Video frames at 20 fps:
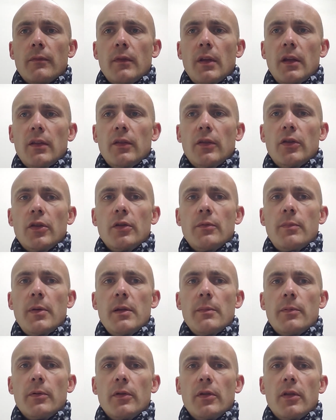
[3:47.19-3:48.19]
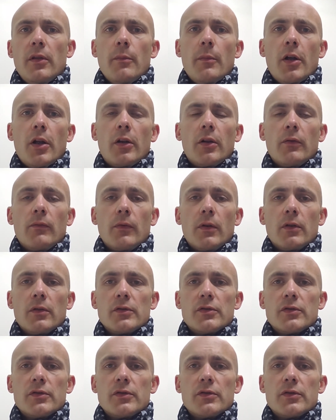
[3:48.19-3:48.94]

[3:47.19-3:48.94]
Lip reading: and the good people in the American Rental